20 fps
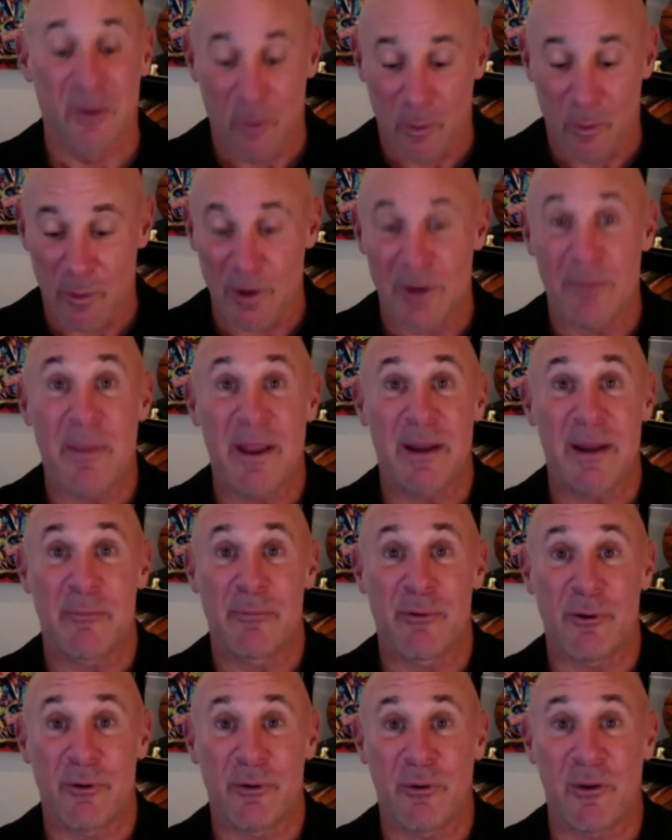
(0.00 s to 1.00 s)
automate a
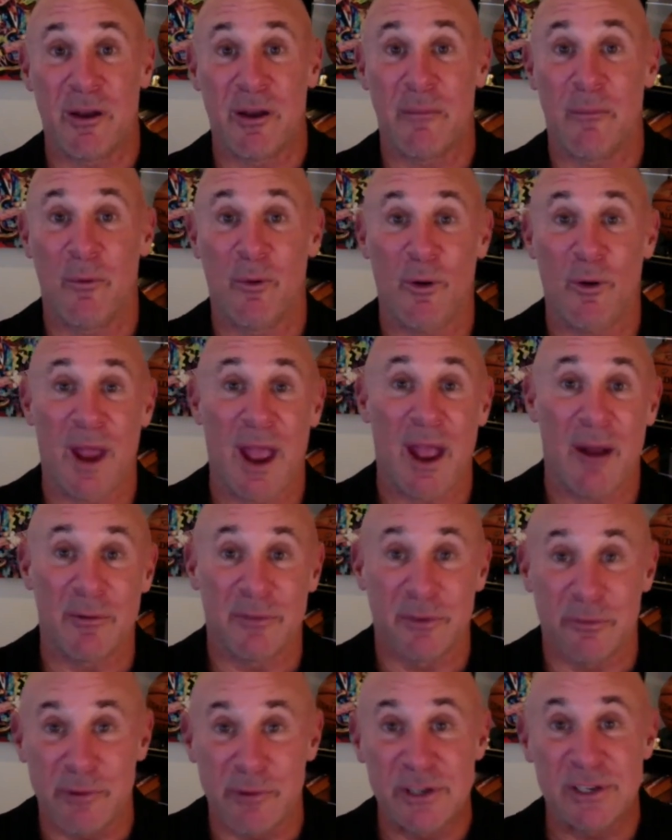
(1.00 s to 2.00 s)
program or how
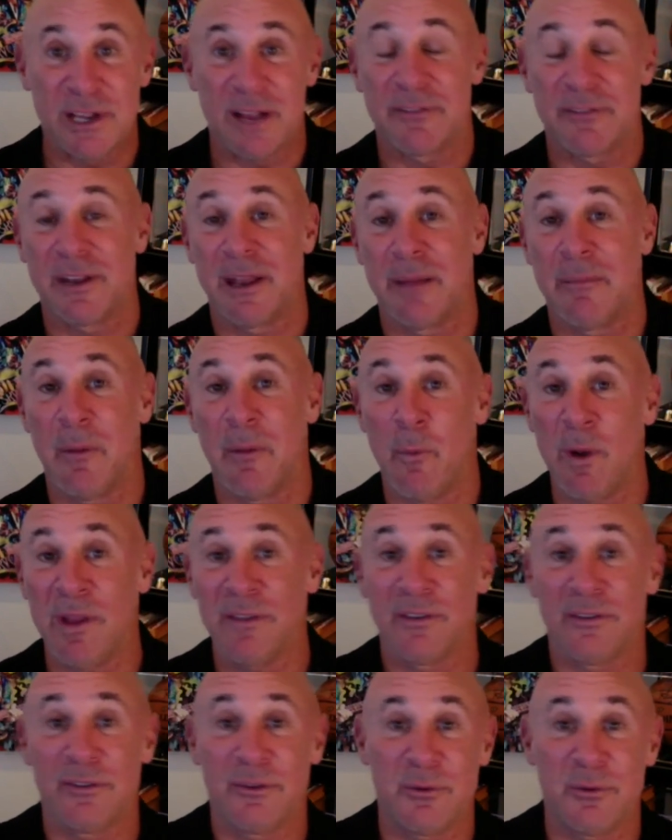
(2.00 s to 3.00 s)
to reach out to them and when
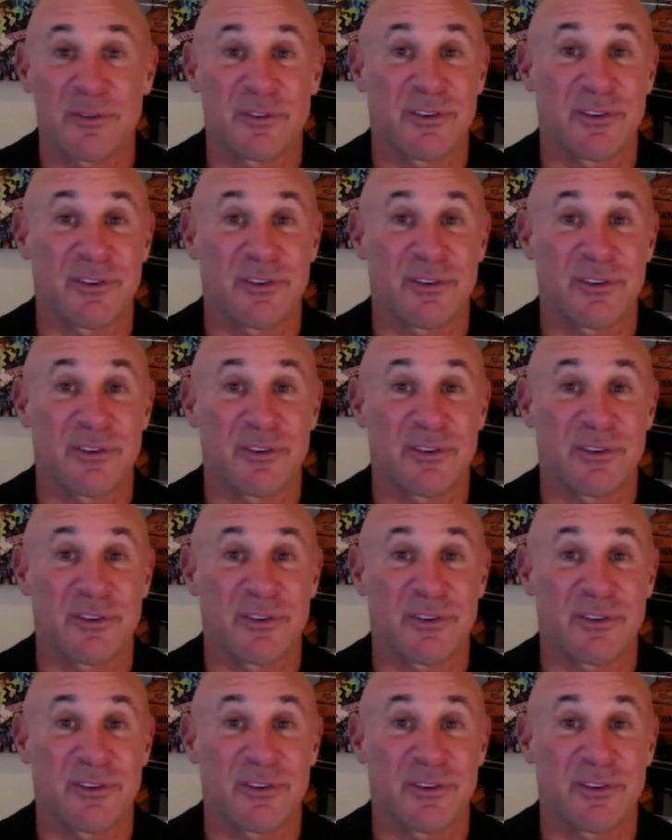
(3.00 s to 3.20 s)
to do it.